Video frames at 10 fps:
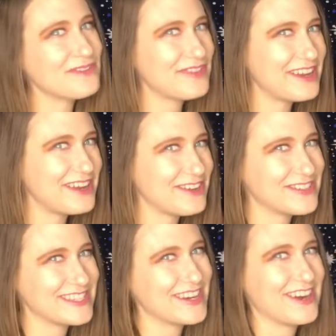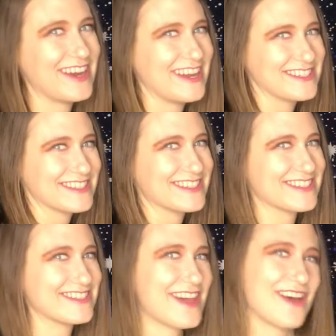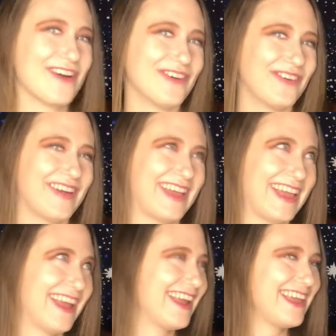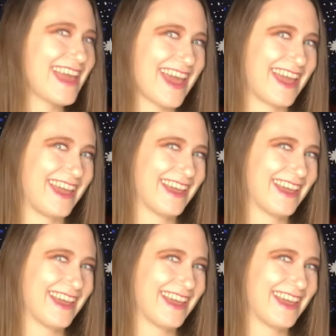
video series, so yay!